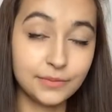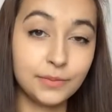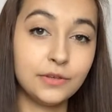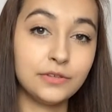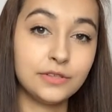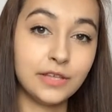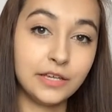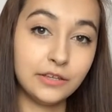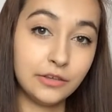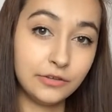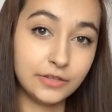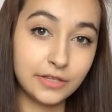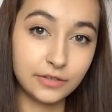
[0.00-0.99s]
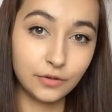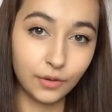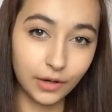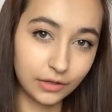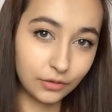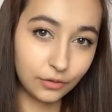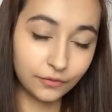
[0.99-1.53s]
because that uses
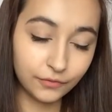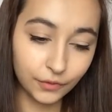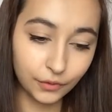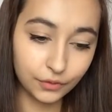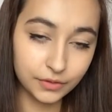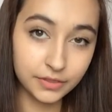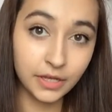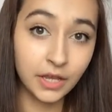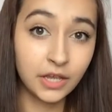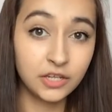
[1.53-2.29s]
quite a lot of force,